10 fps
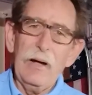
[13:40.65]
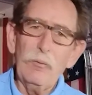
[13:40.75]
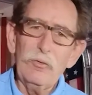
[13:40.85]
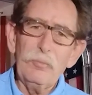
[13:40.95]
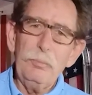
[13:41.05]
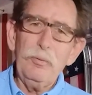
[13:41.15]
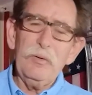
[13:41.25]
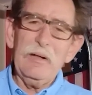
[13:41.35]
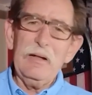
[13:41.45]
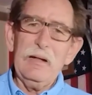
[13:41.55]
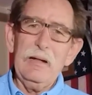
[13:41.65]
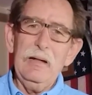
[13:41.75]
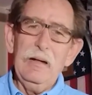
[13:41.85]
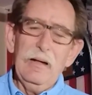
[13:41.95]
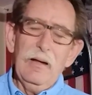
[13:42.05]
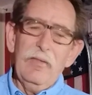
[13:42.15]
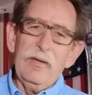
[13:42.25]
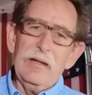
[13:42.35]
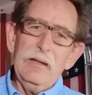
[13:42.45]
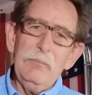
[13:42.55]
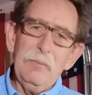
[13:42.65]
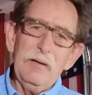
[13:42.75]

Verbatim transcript: I was putting the end